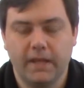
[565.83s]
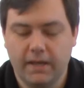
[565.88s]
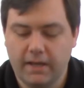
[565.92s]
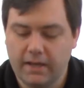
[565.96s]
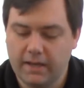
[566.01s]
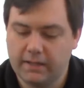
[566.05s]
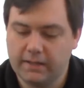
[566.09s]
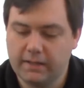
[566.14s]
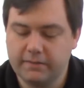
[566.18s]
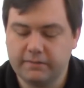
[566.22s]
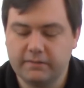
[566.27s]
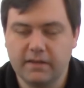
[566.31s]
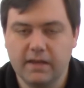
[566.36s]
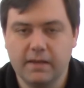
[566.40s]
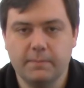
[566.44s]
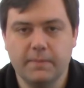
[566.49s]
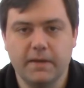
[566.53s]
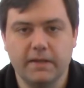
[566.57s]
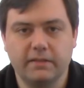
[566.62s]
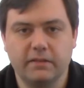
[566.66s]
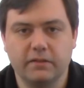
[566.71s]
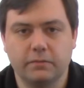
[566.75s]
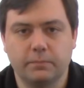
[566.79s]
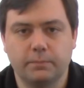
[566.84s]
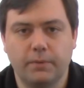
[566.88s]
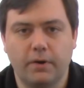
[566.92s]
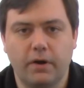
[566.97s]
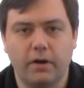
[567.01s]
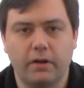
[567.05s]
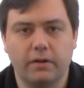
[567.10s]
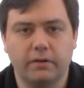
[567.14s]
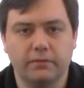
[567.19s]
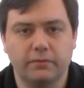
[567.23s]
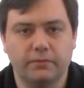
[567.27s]
And let's say I make this
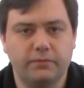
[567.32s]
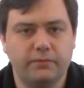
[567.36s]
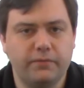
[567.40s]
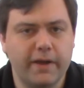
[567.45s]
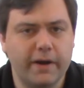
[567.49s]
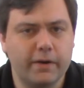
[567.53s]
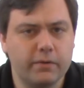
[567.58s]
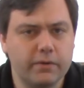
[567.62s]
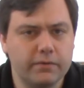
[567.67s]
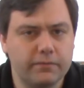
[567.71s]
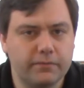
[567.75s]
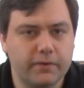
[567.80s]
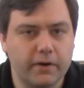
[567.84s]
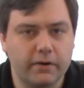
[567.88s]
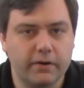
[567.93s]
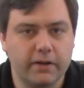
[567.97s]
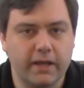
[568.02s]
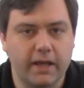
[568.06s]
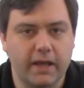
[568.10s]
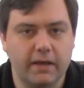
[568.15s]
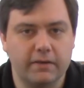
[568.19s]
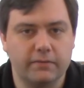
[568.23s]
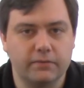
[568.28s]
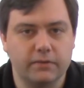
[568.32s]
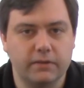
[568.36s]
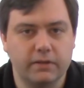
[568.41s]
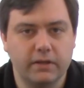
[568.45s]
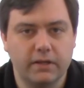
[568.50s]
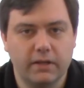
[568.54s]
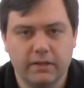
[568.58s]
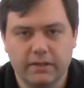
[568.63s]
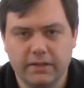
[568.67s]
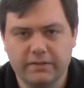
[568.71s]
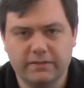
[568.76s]
ball very, very heavy.
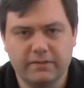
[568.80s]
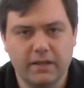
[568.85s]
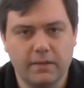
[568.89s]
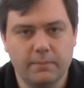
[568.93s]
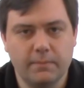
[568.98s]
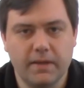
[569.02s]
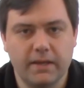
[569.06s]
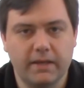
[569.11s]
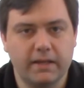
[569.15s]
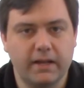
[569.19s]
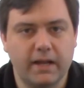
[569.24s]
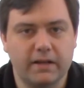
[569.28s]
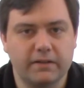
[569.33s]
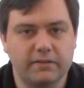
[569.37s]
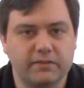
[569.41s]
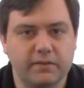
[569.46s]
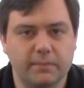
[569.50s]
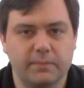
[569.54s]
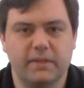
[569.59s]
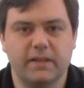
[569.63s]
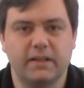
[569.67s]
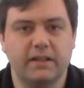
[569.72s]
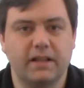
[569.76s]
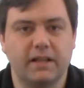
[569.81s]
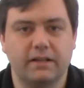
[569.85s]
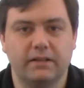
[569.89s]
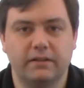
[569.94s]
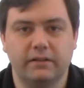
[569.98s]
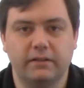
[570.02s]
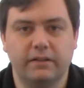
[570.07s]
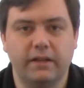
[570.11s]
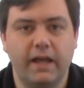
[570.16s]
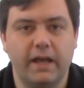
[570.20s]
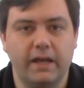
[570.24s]
Let's say I make it out of something like
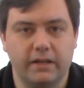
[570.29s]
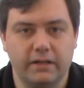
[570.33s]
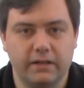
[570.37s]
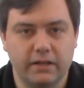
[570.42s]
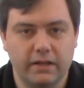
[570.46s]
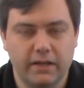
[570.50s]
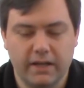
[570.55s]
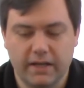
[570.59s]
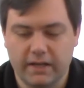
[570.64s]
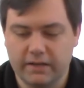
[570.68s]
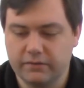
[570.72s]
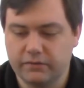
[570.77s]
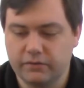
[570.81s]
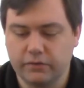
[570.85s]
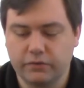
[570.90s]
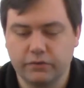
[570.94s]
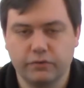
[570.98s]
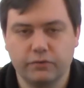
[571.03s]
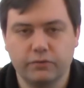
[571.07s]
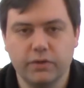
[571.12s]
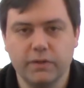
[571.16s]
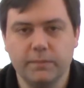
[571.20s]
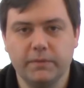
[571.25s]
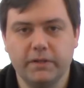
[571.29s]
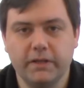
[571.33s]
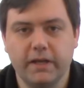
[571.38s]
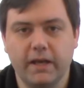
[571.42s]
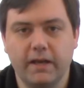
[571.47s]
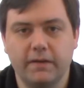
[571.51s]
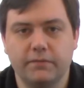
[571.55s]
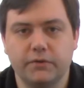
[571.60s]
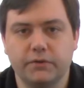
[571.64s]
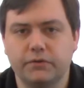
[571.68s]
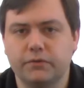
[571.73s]
lead, and it's extremely
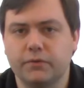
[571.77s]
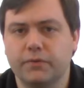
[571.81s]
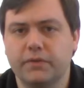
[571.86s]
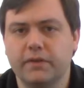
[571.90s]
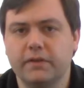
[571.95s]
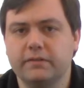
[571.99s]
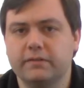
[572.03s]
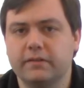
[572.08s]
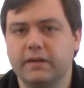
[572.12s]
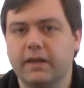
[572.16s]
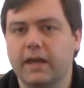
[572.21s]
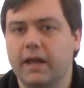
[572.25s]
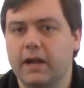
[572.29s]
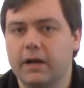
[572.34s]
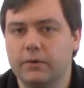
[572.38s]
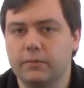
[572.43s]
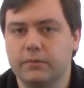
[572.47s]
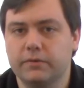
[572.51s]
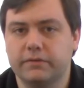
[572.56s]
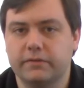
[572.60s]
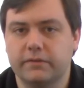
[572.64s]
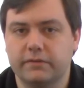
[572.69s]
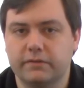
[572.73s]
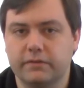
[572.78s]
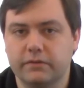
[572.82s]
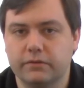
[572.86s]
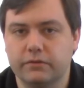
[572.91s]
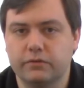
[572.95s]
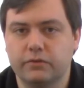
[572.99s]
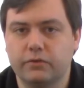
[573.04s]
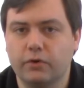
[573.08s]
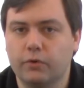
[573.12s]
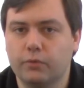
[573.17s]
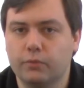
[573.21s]
heavy so things like air
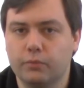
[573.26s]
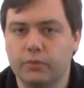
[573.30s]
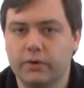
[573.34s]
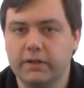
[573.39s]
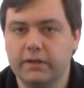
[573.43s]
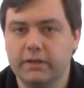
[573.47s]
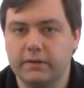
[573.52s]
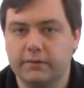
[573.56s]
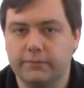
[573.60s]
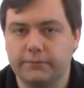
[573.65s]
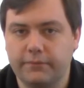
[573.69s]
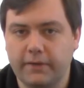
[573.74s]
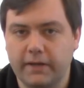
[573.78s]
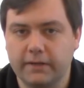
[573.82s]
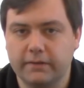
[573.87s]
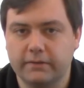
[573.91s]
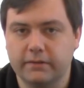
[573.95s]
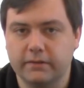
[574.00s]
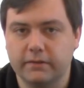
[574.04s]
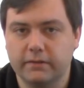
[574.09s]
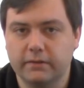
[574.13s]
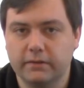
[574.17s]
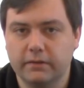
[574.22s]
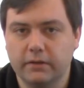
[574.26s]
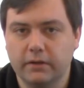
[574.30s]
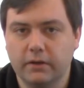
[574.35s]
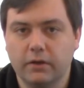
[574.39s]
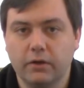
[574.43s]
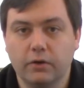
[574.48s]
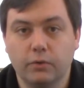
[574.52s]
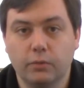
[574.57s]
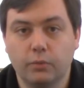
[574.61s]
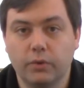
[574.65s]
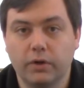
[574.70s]
resistance don't really affect it.
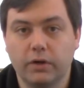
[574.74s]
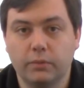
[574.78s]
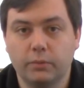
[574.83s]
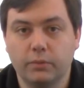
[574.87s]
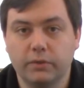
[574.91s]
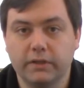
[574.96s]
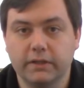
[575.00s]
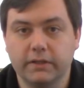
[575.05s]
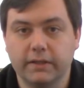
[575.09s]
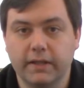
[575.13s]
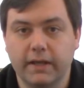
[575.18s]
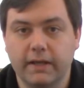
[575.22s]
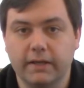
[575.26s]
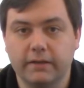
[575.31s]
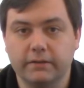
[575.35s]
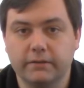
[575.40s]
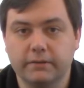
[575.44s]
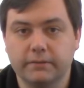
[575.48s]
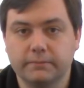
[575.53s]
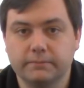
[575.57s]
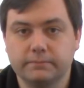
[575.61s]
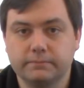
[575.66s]
Where will it land?